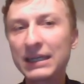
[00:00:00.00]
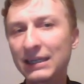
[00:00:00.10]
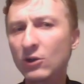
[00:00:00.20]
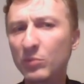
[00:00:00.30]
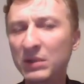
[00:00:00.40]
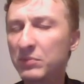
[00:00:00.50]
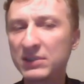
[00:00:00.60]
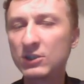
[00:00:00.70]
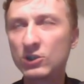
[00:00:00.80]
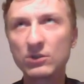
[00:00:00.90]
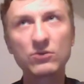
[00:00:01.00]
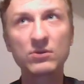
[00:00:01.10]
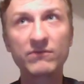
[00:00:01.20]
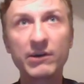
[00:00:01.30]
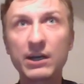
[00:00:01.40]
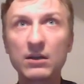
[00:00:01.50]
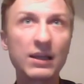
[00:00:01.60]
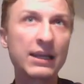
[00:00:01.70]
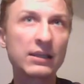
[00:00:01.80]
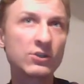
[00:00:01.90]
In open position, you
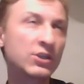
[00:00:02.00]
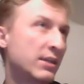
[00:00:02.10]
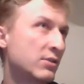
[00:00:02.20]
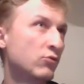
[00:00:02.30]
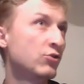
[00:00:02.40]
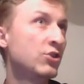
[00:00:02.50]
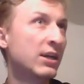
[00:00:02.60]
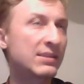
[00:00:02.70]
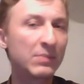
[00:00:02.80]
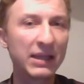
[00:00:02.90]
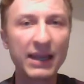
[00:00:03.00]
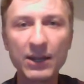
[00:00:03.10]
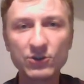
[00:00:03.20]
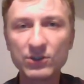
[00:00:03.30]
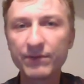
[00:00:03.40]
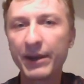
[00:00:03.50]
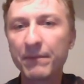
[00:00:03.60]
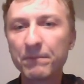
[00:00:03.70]
rarely get the chance to just play h3.